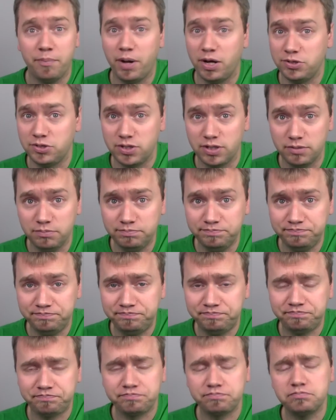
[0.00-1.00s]
a bunch of them.
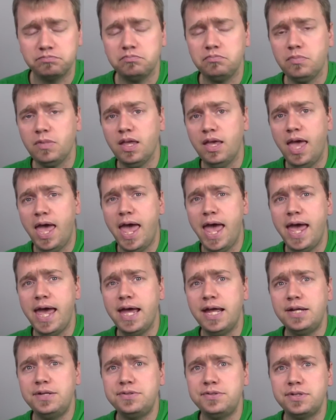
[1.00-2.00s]

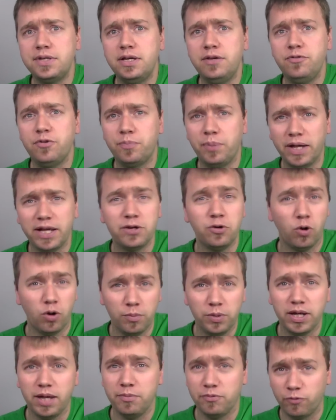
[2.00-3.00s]
And if you're playing
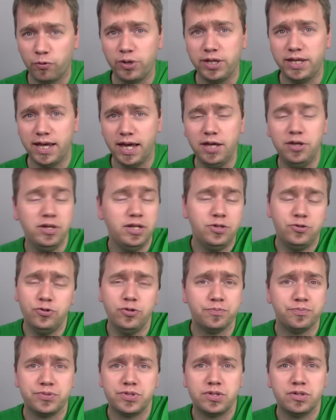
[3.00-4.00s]
normal game of 40k, you need
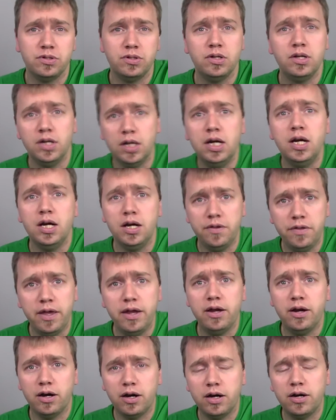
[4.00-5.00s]
troops.
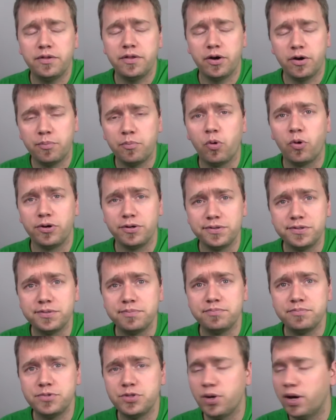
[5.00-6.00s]
They're important.
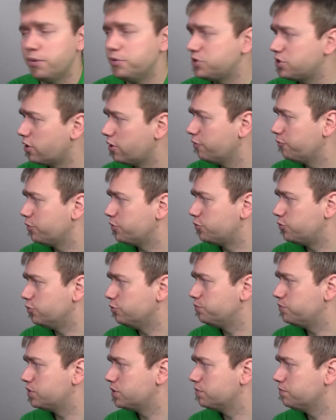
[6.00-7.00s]
So I always start off with
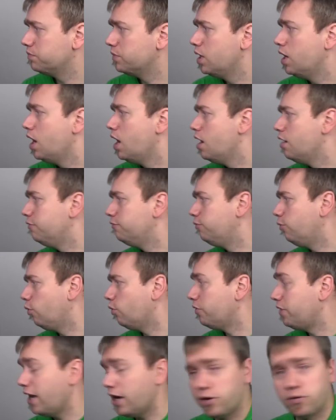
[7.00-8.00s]
troops.
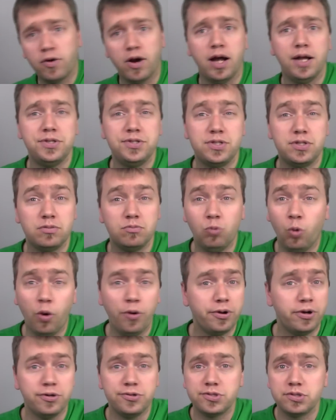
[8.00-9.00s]
For Necrons,
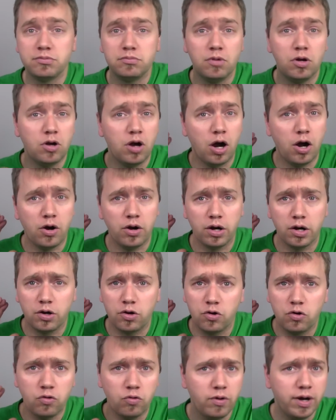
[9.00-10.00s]
warriors are a
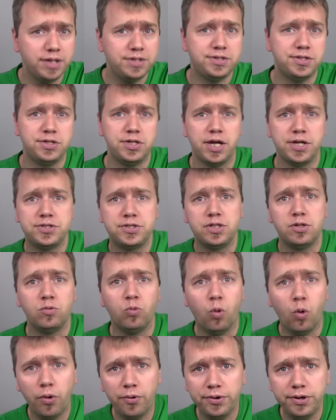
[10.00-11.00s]
great suggestion.
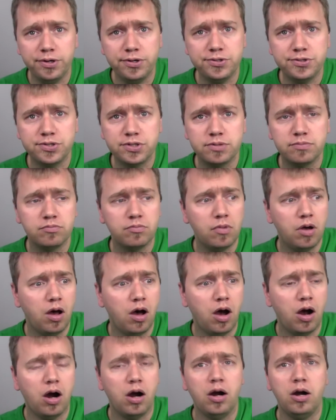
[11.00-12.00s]
Warriors
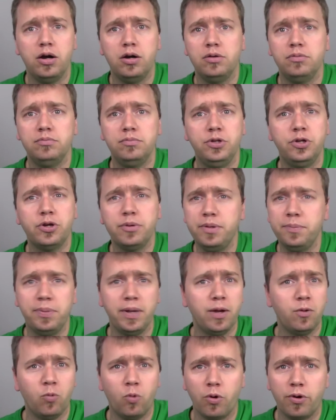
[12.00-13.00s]
are, you're going to be
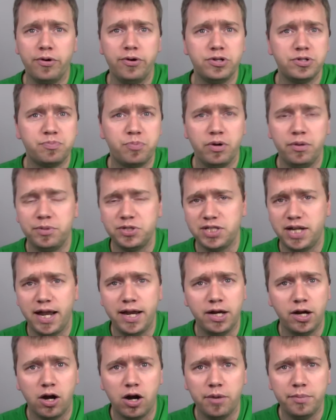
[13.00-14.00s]
playing warriors pretty much in
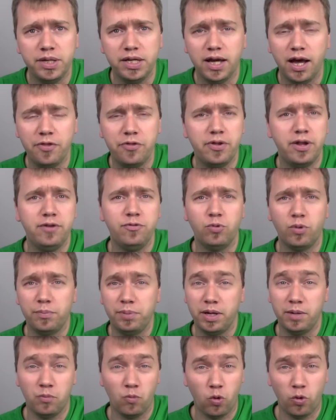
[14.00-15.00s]
any army, other than if you want
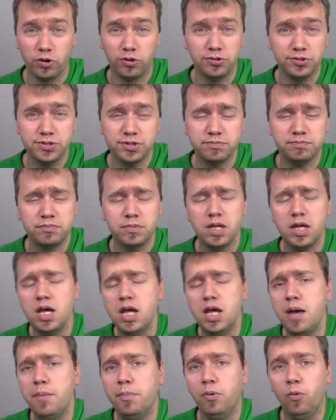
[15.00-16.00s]
to play mortals.
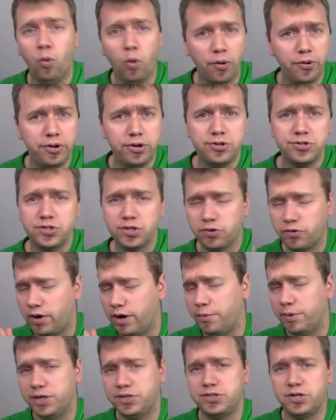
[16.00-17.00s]
But warriors,
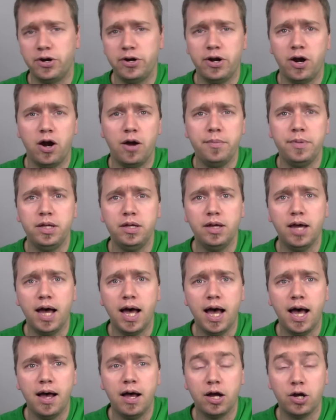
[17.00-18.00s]
great way to start an army.
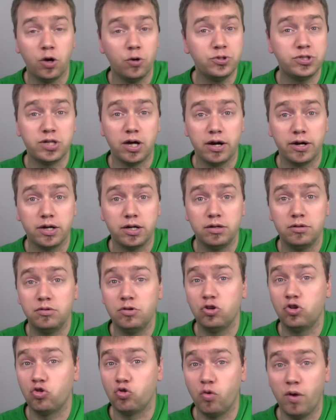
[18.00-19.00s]
A Ghost Ark,
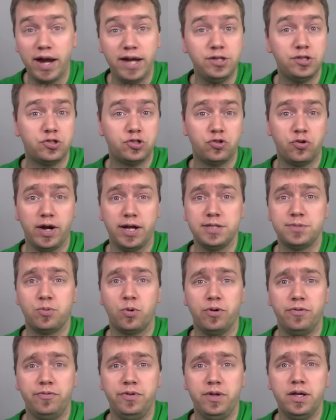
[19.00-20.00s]
great
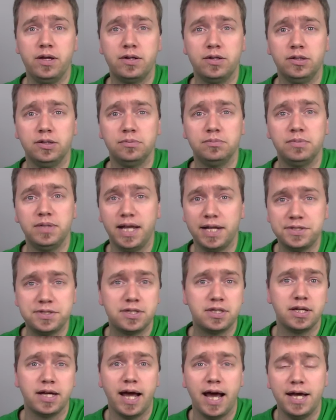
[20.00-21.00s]
transport vehicle, gets
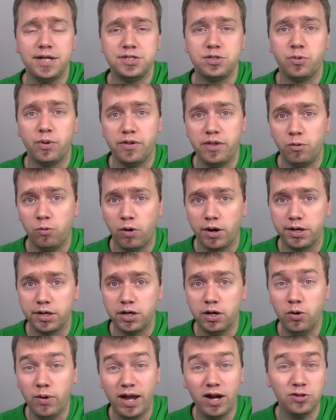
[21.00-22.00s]
the guys to where they want to
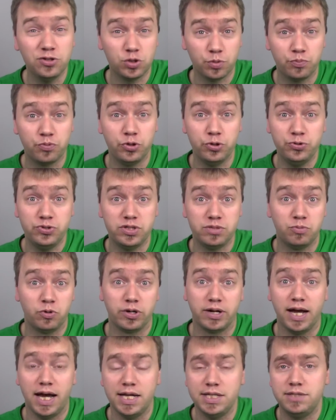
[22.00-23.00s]
go, and also produces
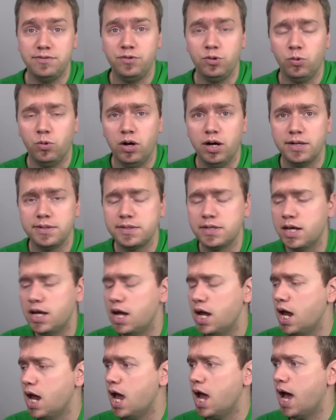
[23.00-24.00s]
more guys if you want.
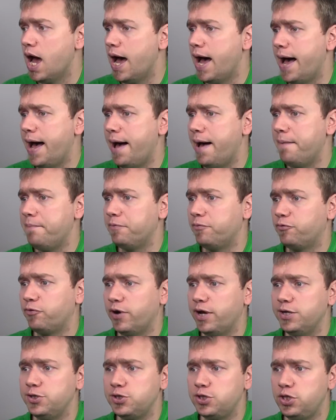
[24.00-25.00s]

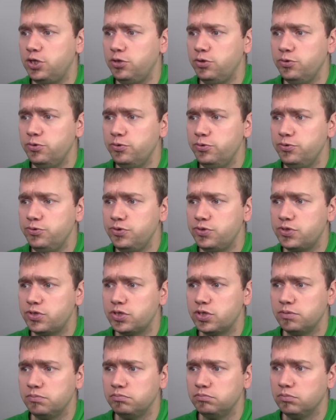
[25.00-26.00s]
For
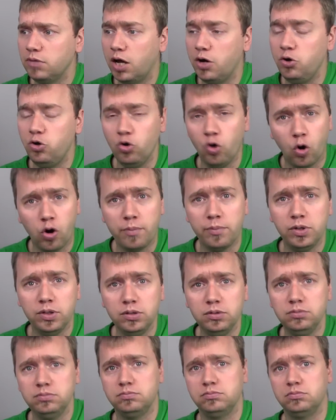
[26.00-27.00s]
HQs, a
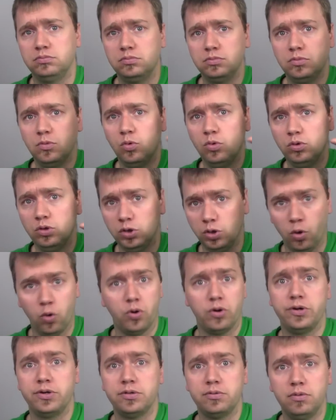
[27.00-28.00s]
normal
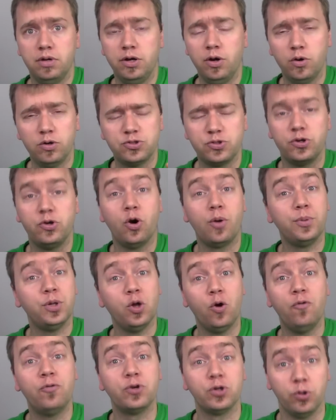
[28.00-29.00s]
lord, normal
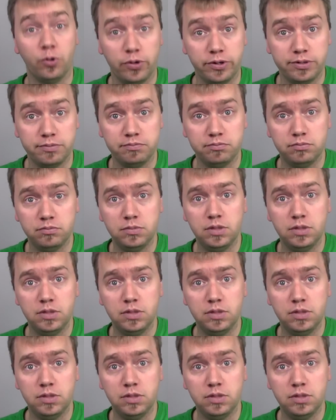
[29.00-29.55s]
overlord,